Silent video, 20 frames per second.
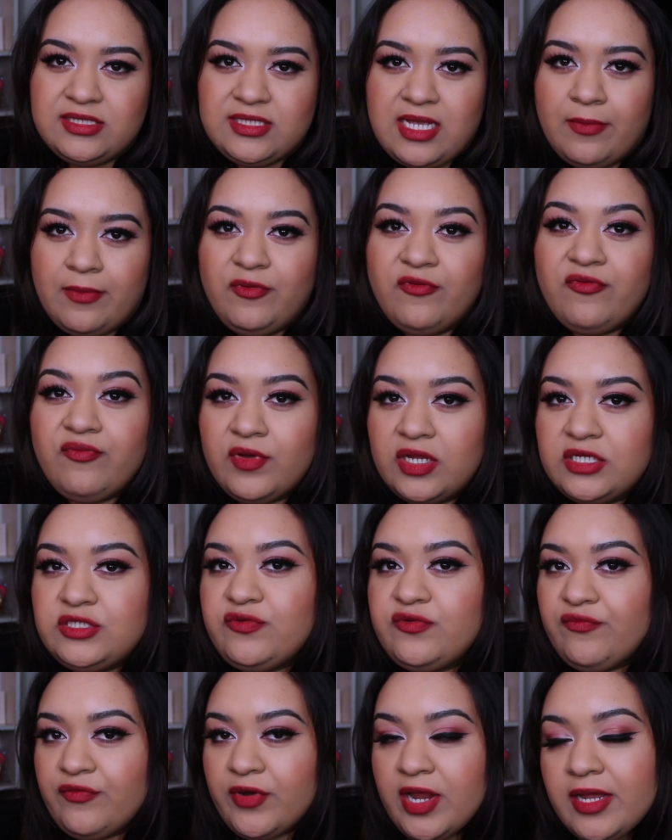type of
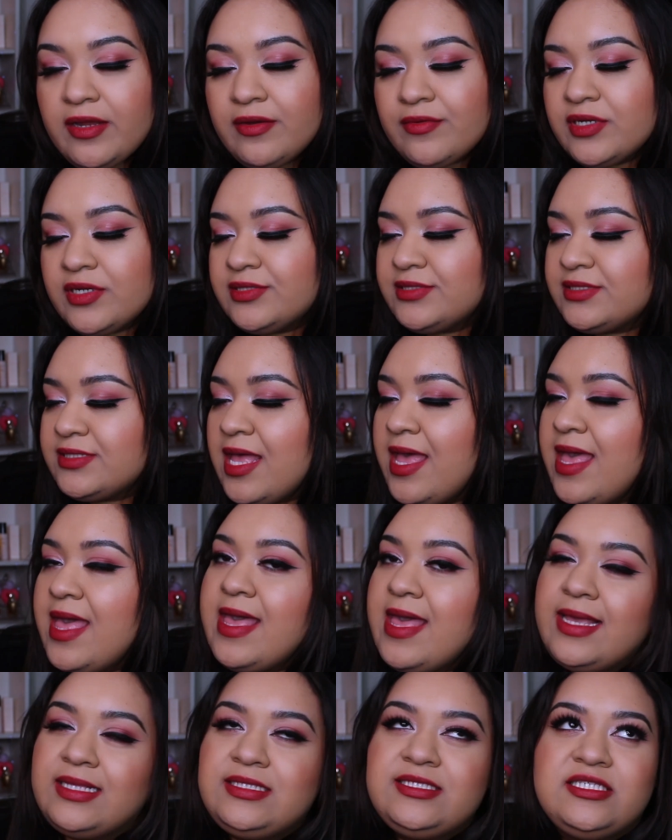fresh fragrance.
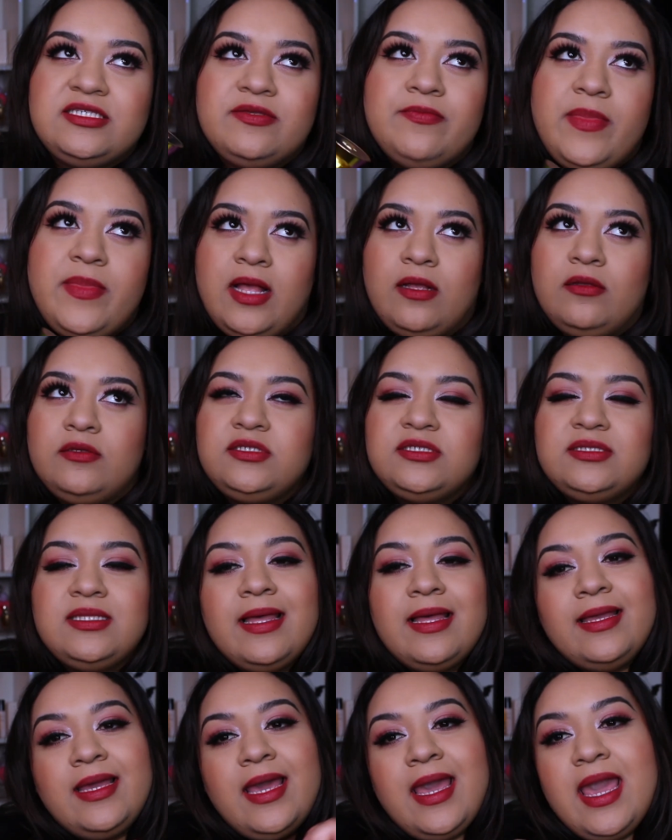It smells
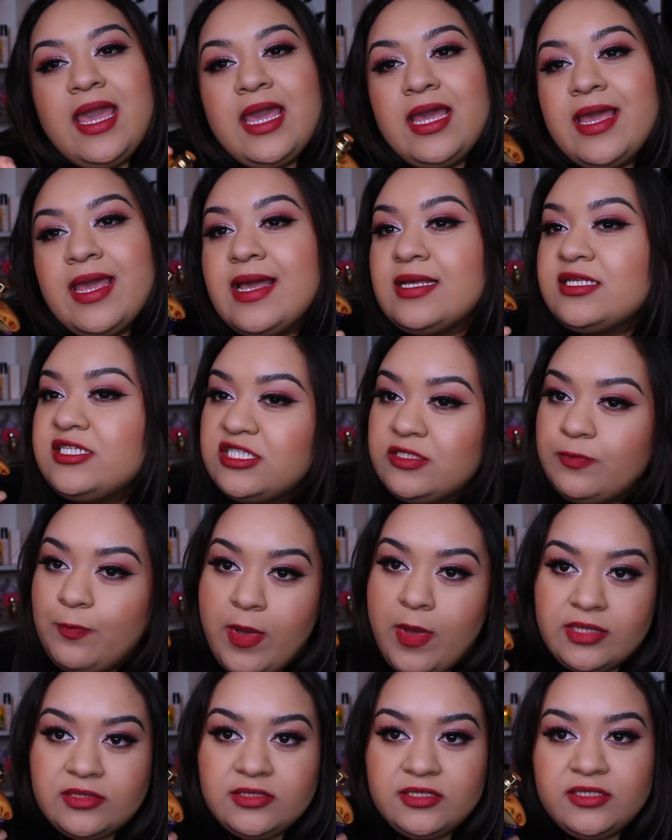like a
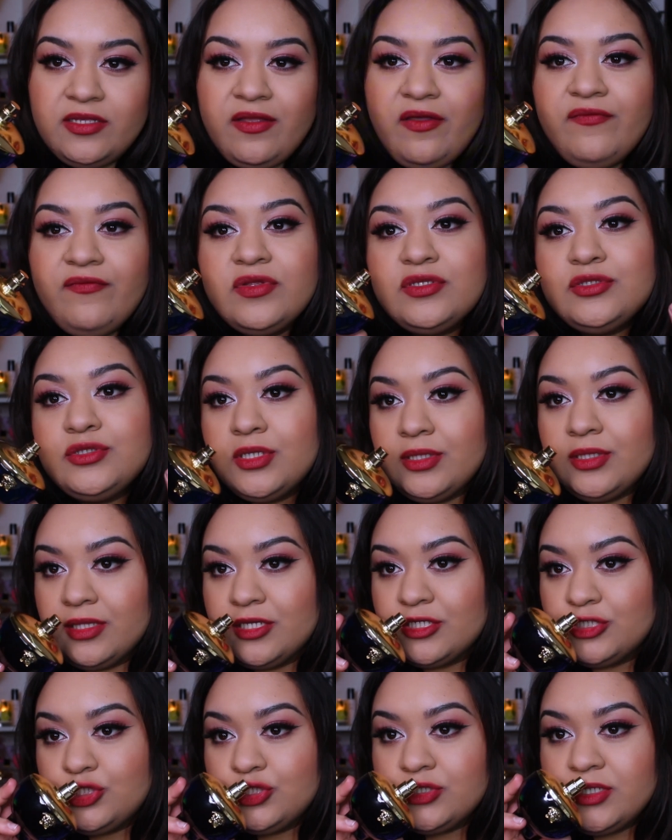expensive,
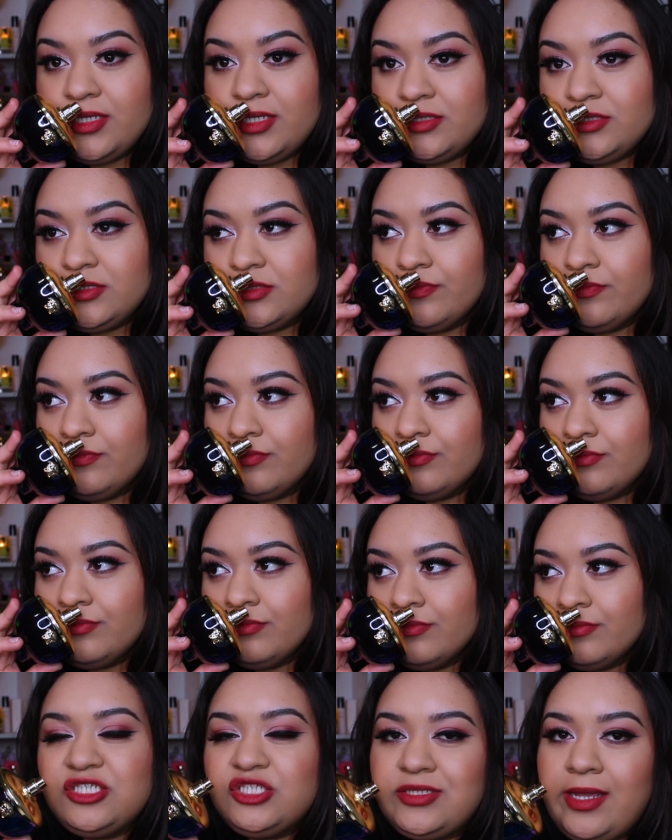delicious
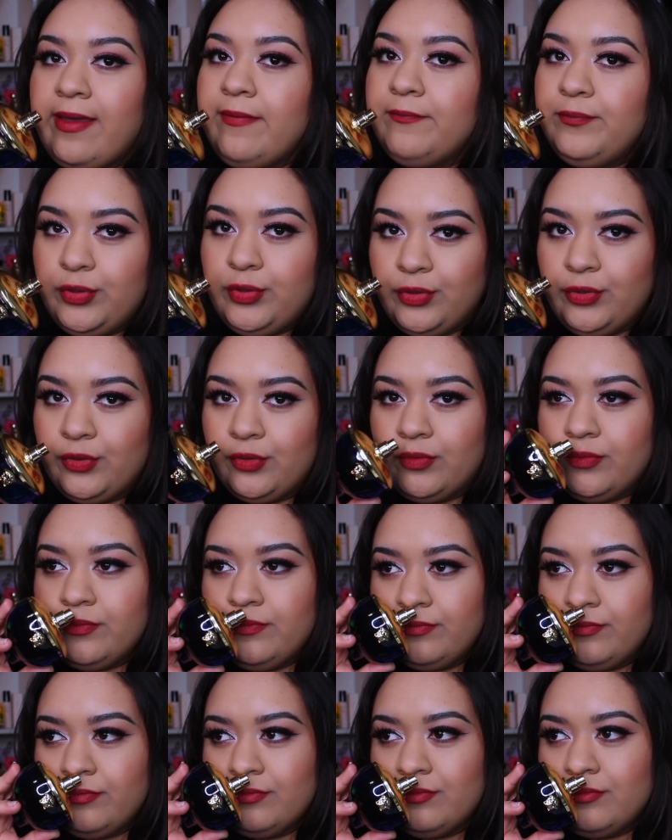shampoo.
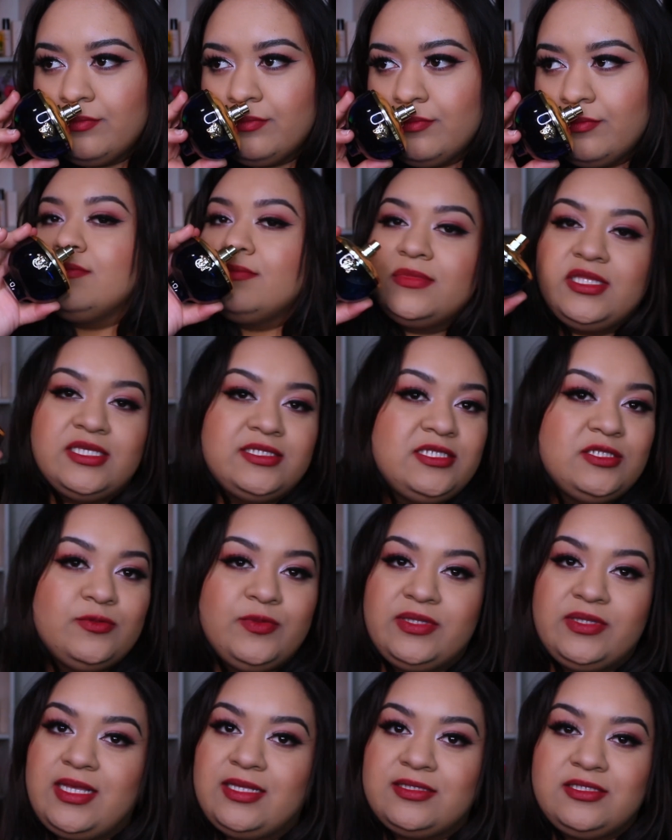This is
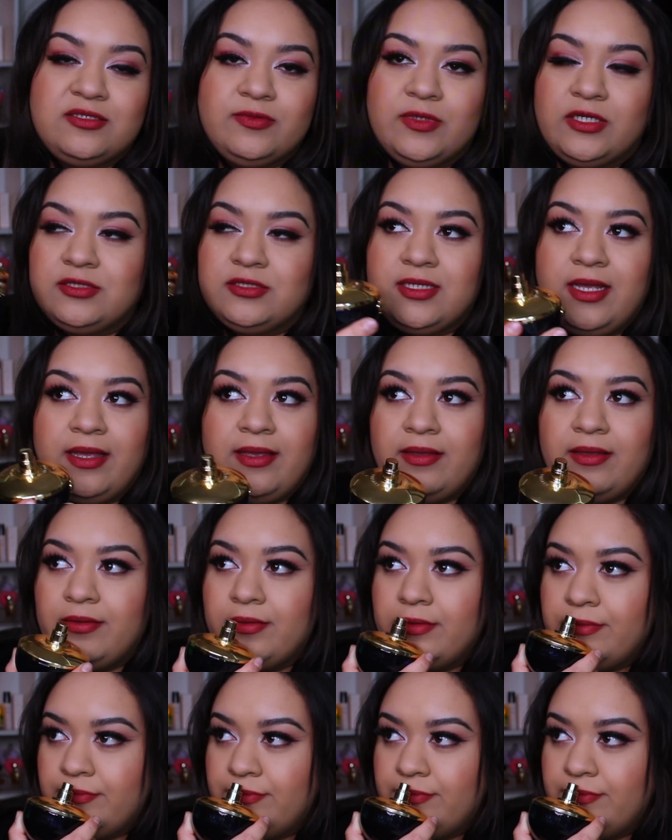what that smells like.